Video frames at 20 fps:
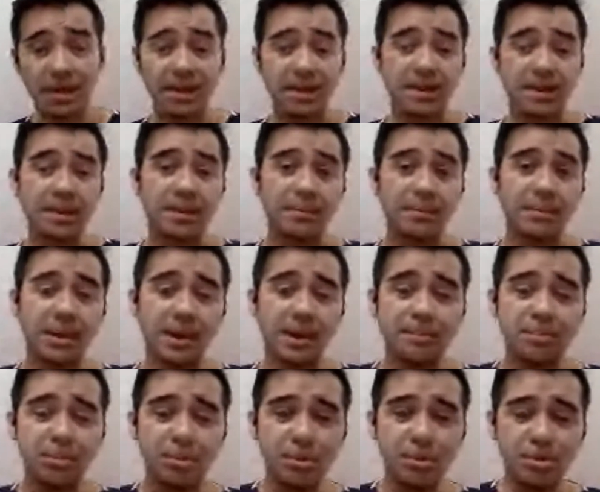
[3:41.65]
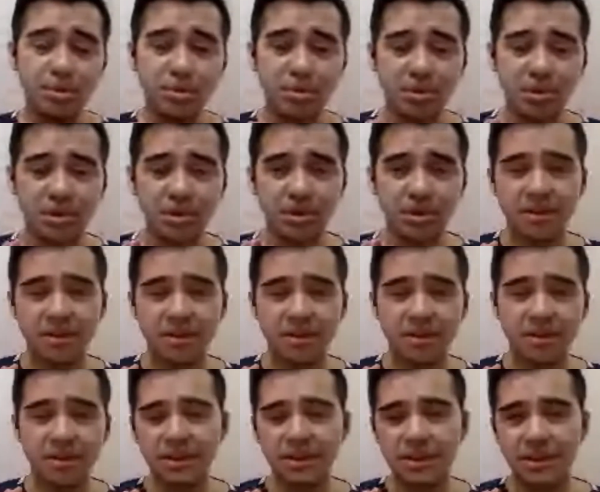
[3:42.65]
my poor
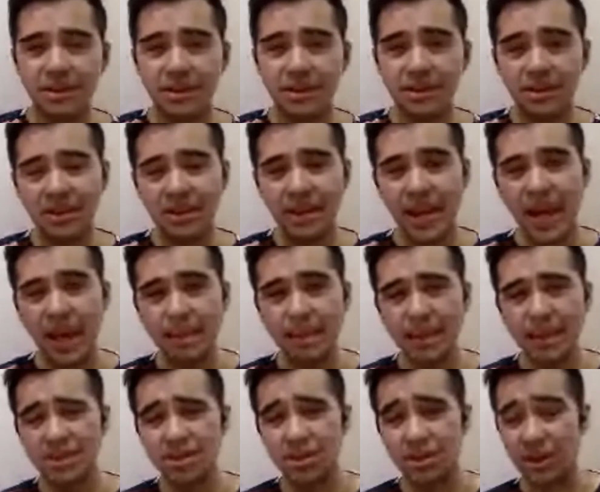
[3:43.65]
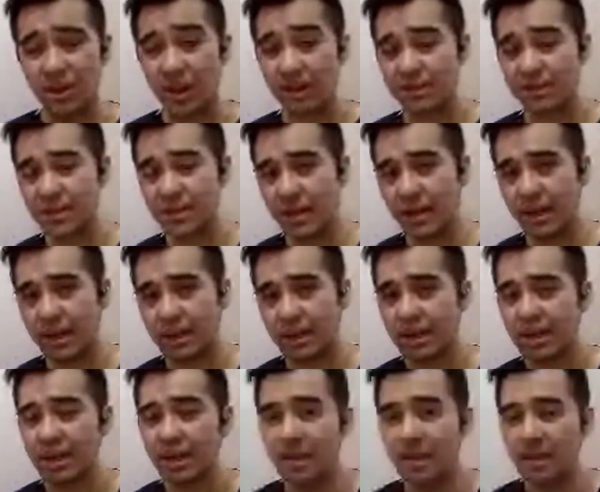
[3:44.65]
habits or lifestyle,
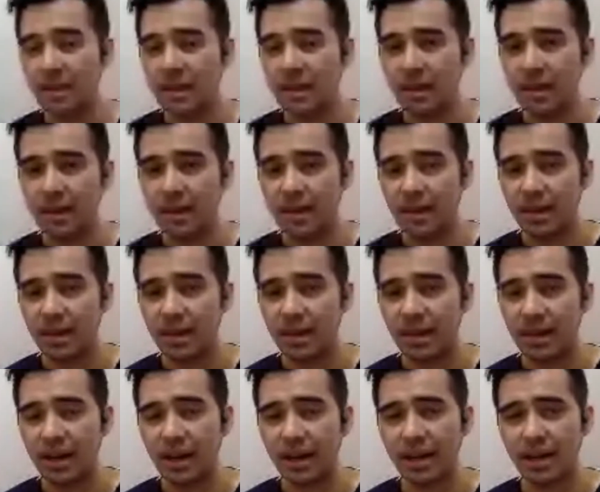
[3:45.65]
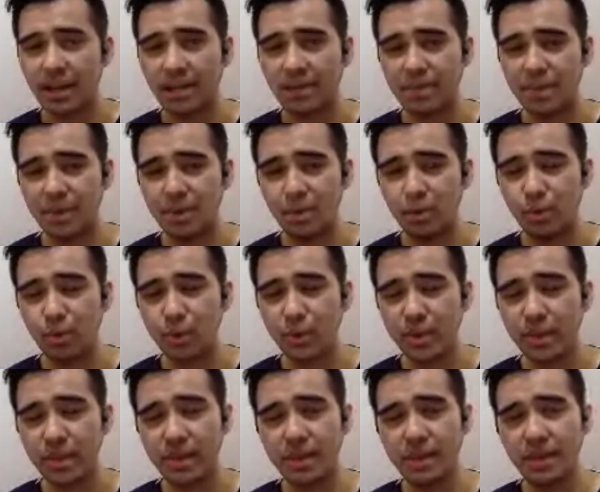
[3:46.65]
I can be
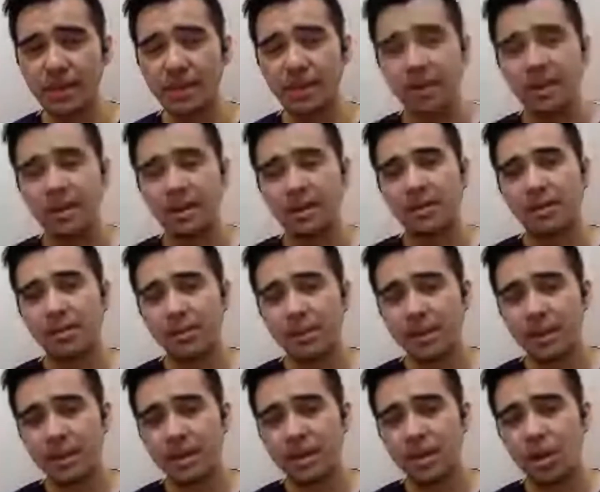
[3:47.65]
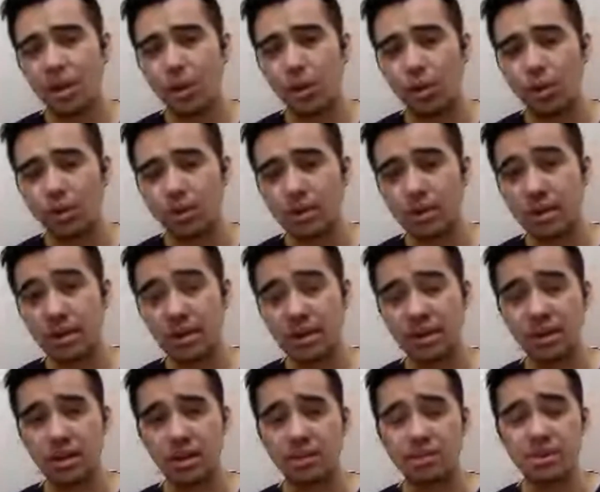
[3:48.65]
really, really old in
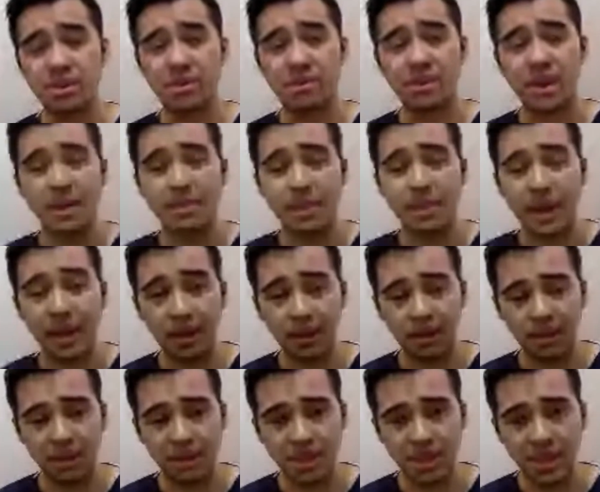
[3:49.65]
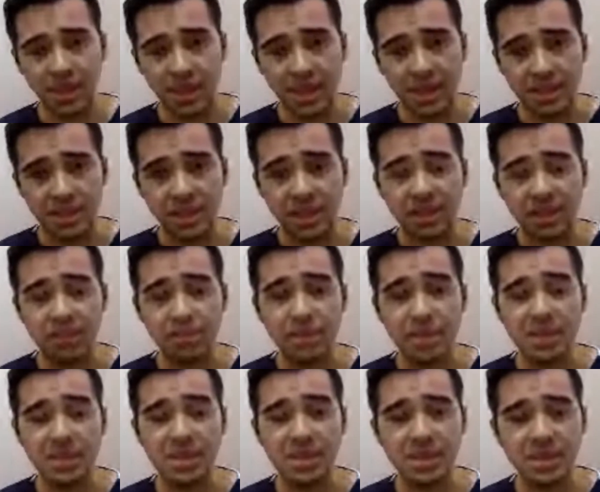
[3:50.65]
terms of my biologic age. I can be
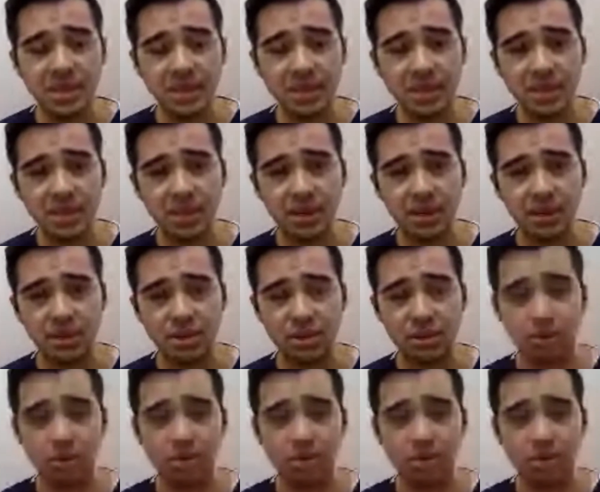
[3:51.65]
60 years old,